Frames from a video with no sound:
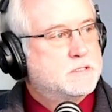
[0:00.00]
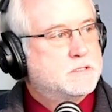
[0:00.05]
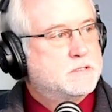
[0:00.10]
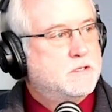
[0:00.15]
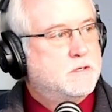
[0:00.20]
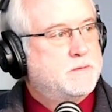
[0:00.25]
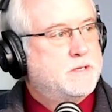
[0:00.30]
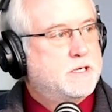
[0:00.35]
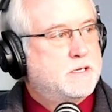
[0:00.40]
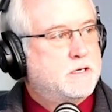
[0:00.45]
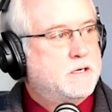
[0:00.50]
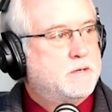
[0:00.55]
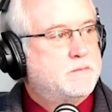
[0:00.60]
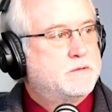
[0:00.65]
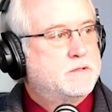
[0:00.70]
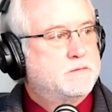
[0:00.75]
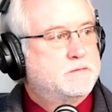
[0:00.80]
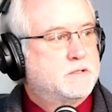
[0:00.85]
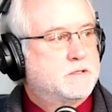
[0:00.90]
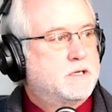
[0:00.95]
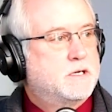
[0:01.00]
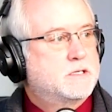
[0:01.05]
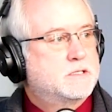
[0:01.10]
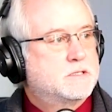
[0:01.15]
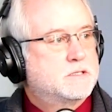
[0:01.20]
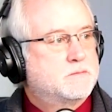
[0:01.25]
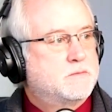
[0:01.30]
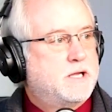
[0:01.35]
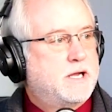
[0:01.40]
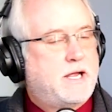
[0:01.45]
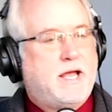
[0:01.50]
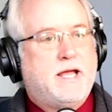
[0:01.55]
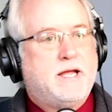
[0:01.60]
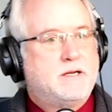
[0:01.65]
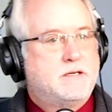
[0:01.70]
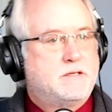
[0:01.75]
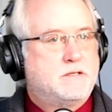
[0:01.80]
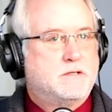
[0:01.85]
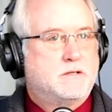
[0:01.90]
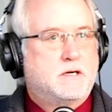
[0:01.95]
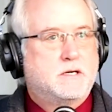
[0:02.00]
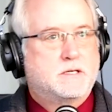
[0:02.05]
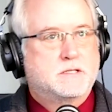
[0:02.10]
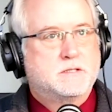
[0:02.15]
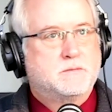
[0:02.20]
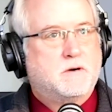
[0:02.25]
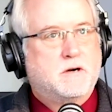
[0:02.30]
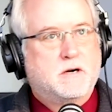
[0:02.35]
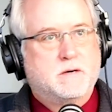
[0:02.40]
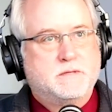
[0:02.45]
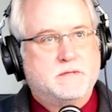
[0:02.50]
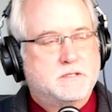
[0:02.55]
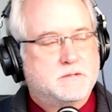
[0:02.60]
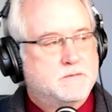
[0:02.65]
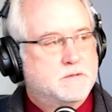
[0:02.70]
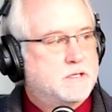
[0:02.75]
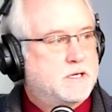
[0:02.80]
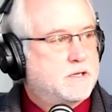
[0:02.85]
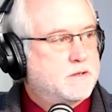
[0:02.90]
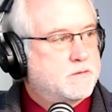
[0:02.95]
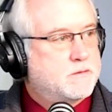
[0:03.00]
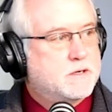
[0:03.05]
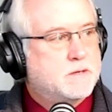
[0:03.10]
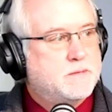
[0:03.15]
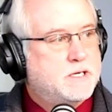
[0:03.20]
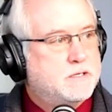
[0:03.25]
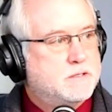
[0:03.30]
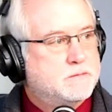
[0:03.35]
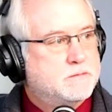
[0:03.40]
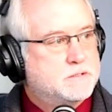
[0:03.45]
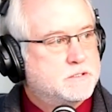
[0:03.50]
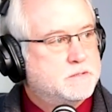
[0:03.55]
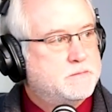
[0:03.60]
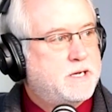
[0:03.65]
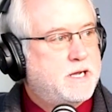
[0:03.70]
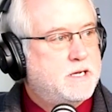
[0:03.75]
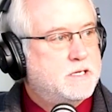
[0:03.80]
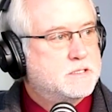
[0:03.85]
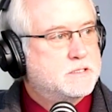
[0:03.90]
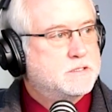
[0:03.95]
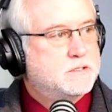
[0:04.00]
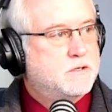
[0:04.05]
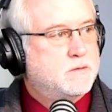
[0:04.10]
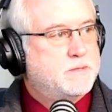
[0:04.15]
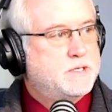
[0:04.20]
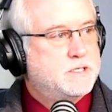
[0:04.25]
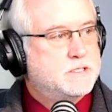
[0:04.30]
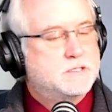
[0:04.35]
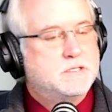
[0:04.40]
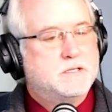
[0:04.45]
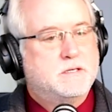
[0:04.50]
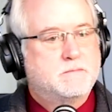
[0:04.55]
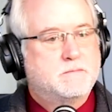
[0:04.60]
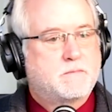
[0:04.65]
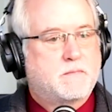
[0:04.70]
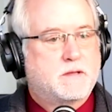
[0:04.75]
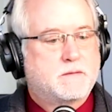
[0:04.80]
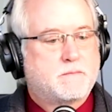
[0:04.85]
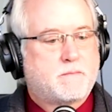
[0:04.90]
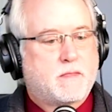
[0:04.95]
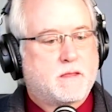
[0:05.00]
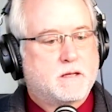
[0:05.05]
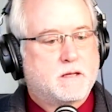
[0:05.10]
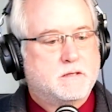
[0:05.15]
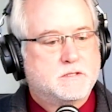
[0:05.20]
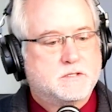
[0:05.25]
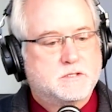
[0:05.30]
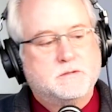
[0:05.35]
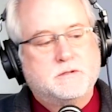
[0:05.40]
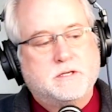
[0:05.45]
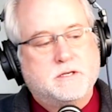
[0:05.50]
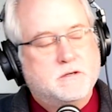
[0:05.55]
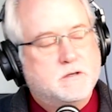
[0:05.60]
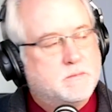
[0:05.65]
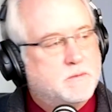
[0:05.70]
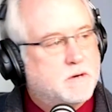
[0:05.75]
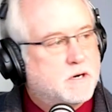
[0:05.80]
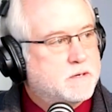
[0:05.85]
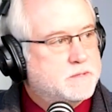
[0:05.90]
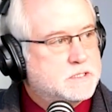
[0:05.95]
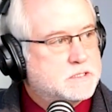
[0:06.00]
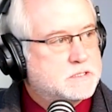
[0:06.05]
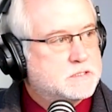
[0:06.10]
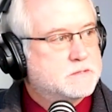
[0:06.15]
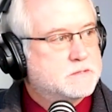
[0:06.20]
There'll be a couple of deluxe, like 8 deluxe apartments with like 3 bedrooms, 2 baths, and there'll be some studio apartments.